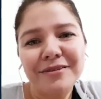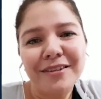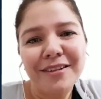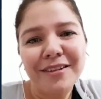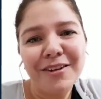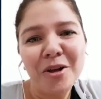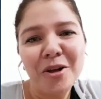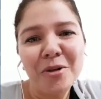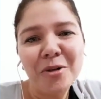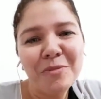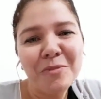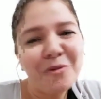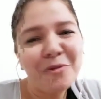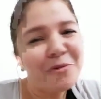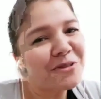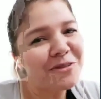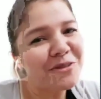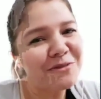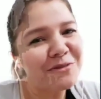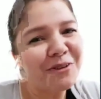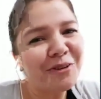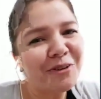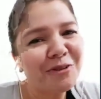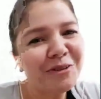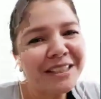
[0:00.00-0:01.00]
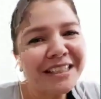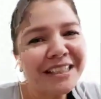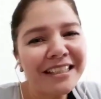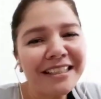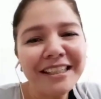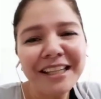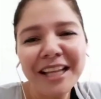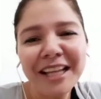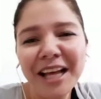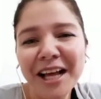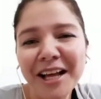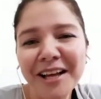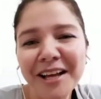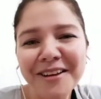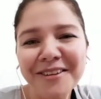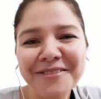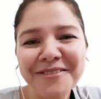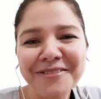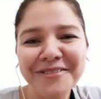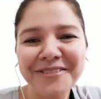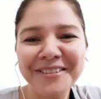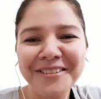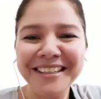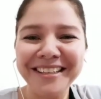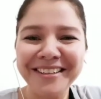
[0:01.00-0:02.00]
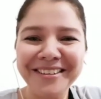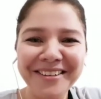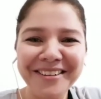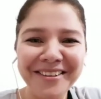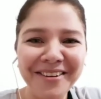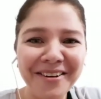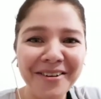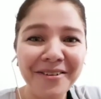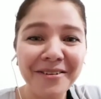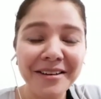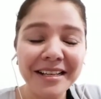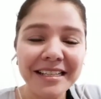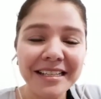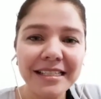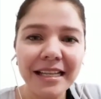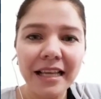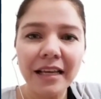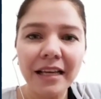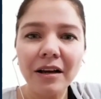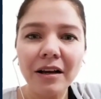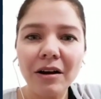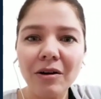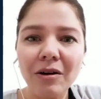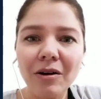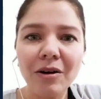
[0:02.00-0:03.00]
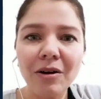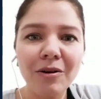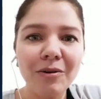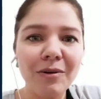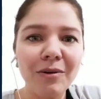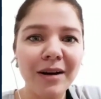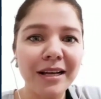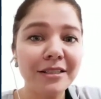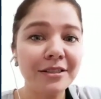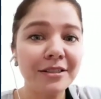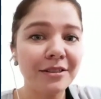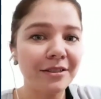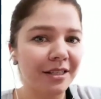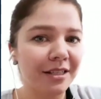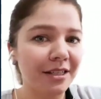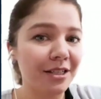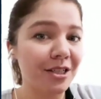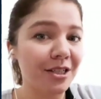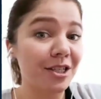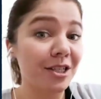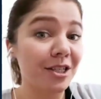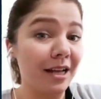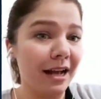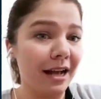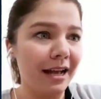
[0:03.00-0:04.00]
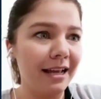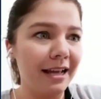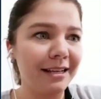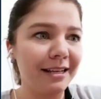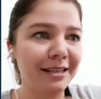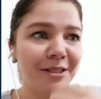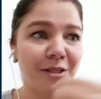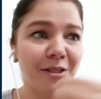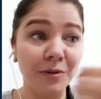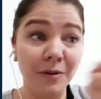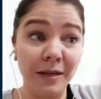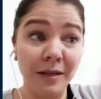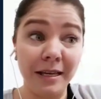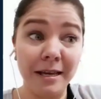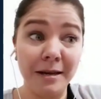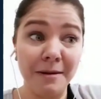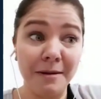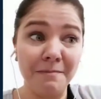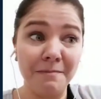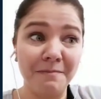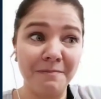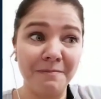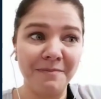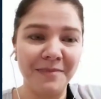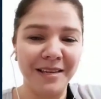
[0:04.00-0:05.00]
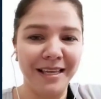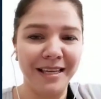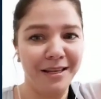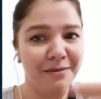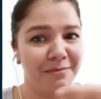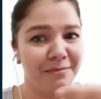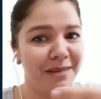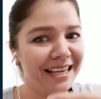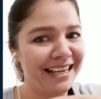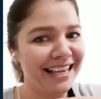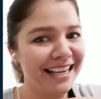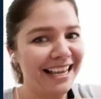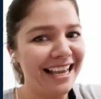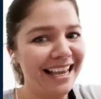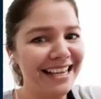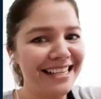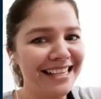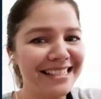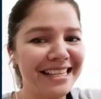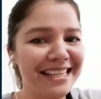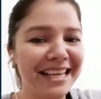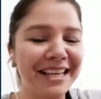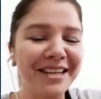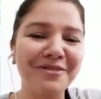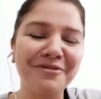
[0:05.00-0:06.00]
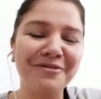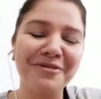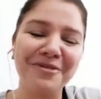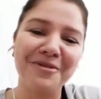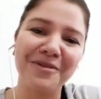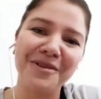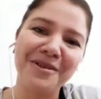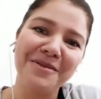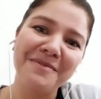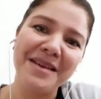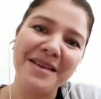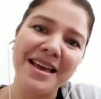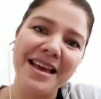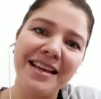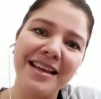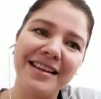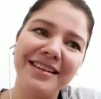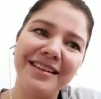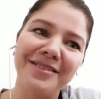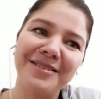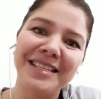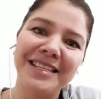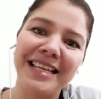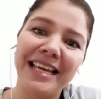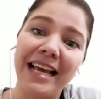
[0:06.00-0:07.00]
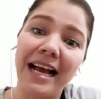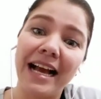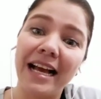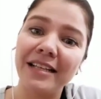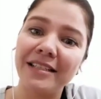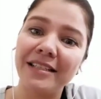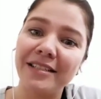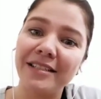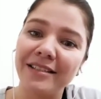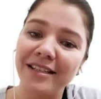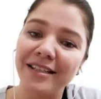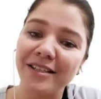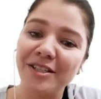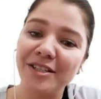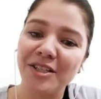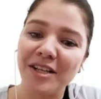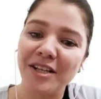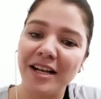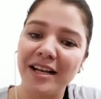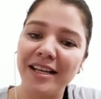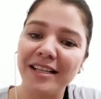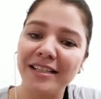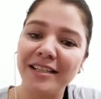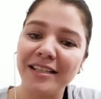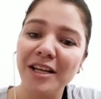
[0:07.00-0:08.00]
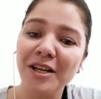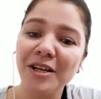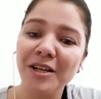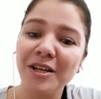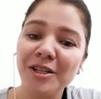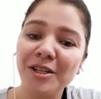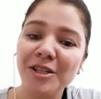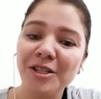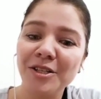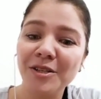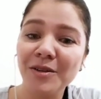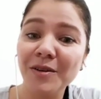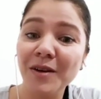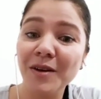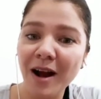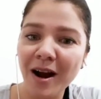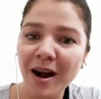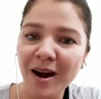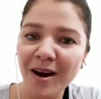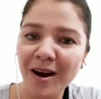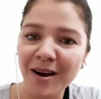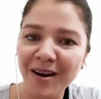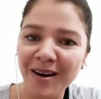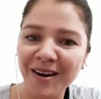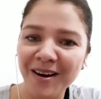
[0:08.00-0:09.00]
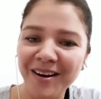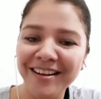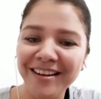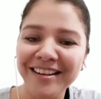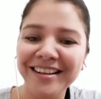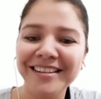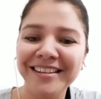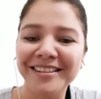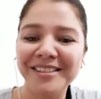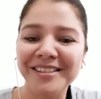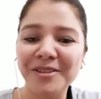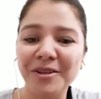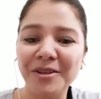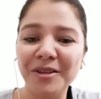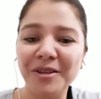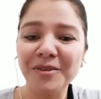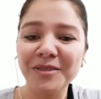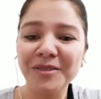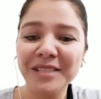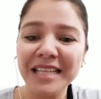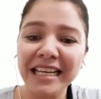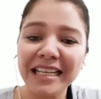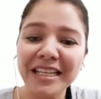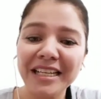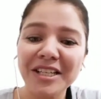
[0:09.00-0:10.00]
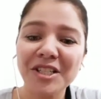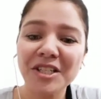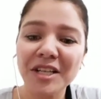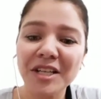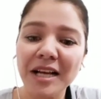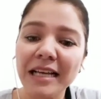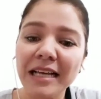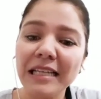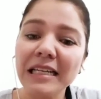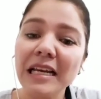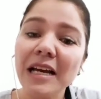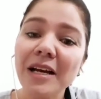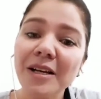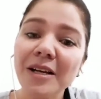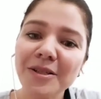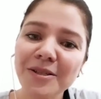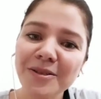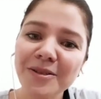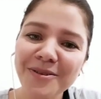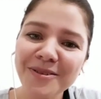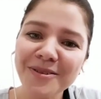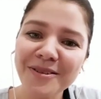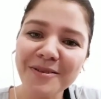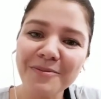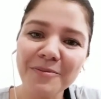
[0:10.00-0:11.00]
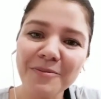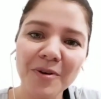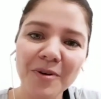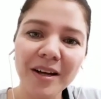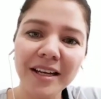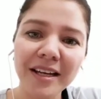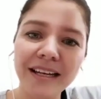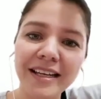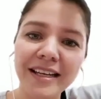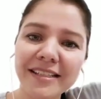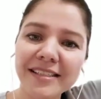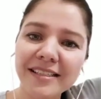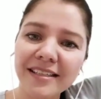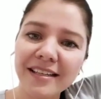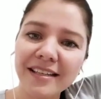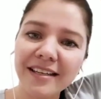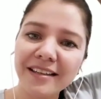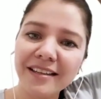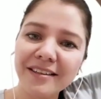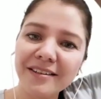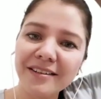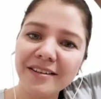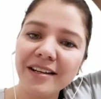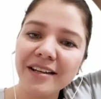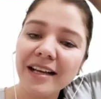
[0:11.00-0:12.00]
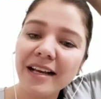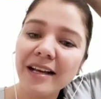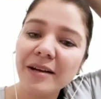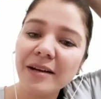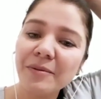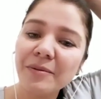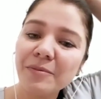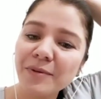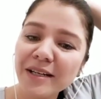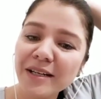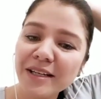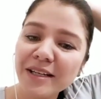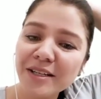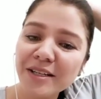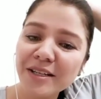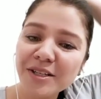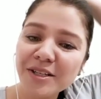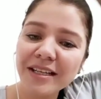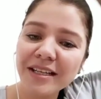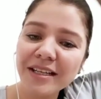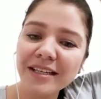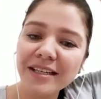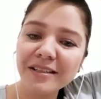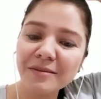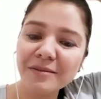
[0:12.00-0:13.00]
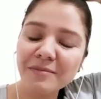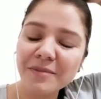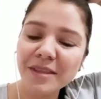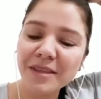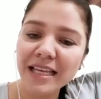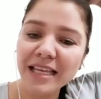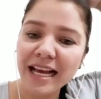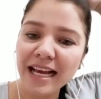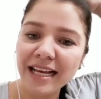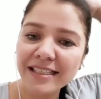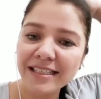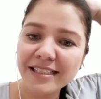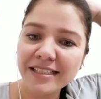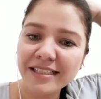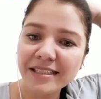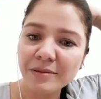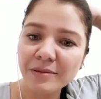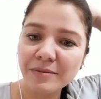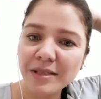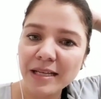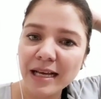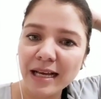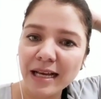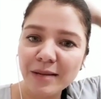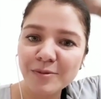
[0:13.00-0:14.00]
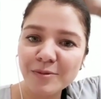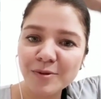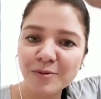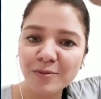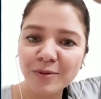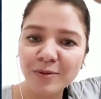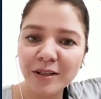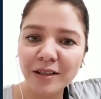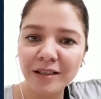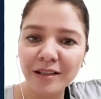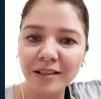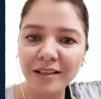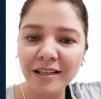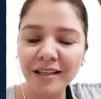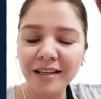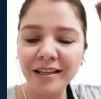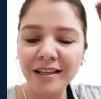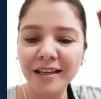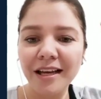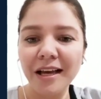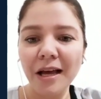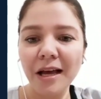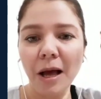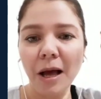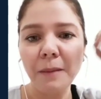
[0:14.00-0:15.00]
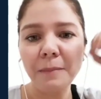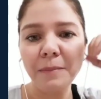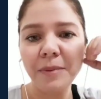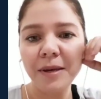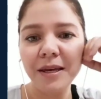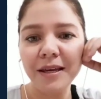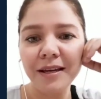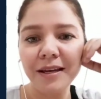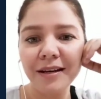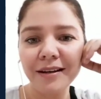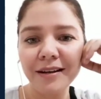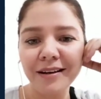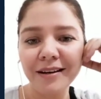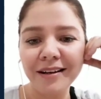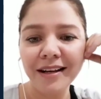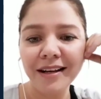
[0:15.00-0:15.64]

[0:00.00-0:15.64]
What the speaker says: almost fall in love, It's like, oh, I took a shine to him, in my case. And if you're a man, you say, I took a shine to her. So you take a shine to someone. It's another British idiom that sometimes will appear